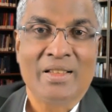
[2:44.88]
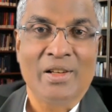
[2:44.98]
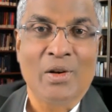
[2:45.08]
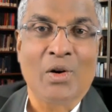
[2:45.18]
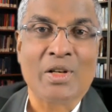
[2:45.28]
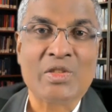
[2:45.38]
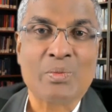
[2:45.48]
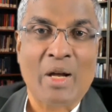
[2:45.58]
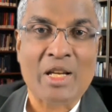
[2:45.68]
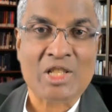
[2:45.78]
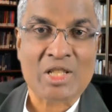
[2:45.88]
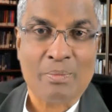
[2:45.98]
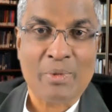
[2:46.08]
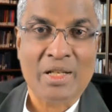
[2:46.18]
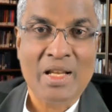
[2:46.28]
The Lord is my
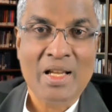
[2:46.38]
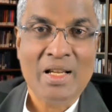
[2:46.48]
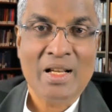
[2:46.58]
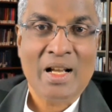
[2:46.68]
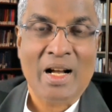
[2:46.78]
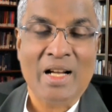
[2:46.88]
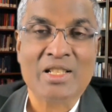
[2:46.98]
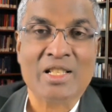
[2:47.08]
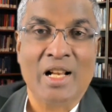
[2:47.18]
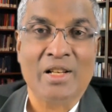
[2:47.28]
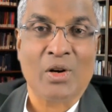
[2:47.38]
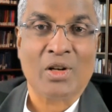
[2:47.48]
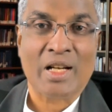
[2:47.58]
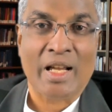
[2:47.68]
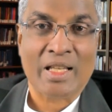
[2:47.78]
shepherd, I shall
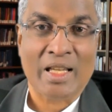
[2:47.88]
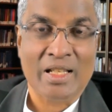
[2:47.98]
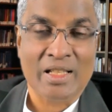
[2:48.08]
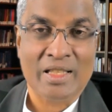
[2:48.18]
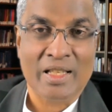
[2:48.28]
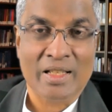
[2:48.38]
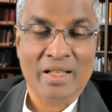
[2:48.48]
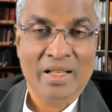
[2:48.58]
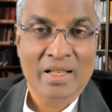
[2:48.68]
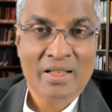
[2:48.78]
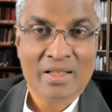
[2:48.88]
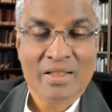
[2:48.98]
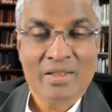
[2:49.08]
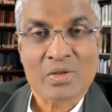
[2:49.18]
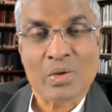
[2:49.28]
not lack anything.
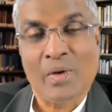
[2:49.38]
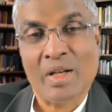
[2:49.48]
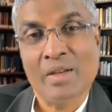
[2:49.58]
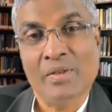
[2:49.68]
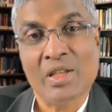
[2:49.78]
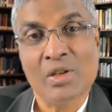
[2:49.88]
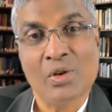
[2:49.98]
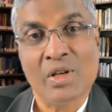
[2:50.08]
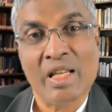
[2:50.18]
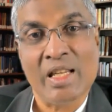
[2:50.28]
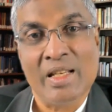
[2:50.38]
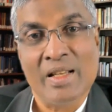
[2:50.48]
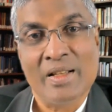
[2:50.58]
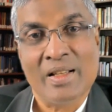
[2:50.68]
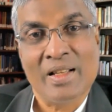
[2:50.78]
So, whatever you
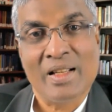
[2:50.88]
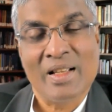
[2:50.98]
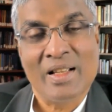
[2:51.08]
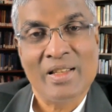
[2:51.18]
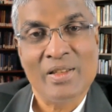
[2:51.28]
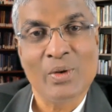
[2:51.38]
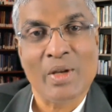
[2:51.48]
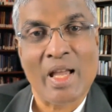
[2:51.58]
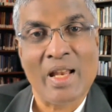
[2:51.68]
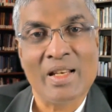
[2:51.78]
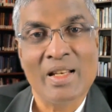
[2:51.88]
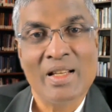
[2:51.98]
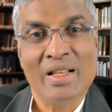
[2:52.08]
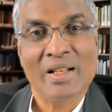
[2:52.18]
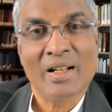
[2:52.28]
need, you can
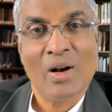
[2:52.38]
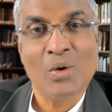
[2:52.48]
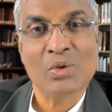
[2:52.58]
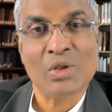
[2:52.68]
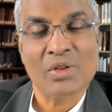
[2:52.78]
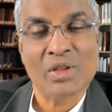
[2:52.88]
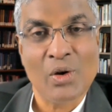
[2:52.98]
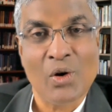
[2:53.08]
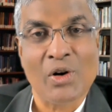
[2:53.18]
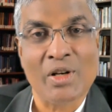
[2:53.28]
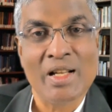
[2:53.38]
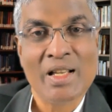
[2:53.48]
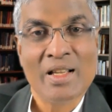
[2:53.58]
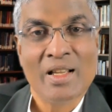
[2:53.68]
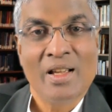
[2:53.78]
count on the Lord
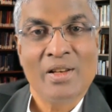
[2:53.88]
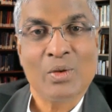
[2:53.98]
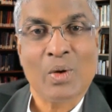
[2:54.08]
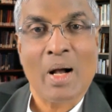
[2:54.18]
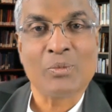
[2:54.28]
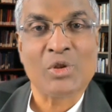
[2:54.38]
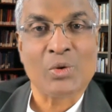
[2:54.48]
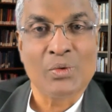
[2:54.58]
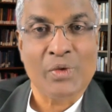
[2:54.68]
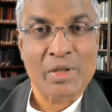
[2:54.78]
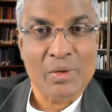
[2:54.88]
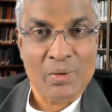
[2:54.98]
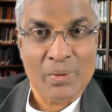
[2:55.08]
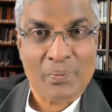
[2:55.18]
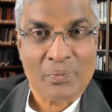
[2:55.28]
to come through for
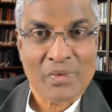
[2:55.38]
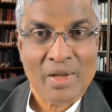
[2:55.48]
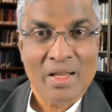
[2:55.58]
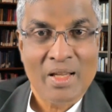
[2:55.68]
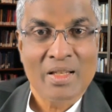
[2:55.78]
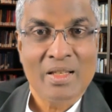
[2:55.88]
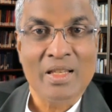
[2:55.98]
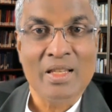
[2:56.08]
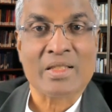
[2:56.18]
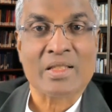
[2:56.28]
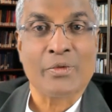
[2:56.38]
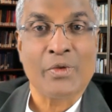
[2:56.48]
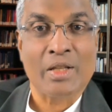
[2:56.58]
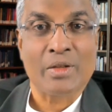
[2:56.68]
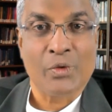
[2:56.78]
you. He is the
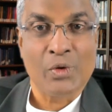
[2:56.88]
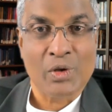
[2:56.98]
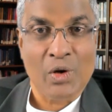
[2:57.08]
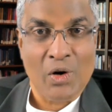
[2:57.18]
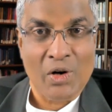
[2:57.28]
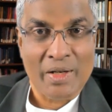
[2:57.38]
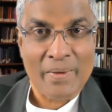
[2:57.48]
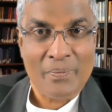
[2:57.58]
faithful God.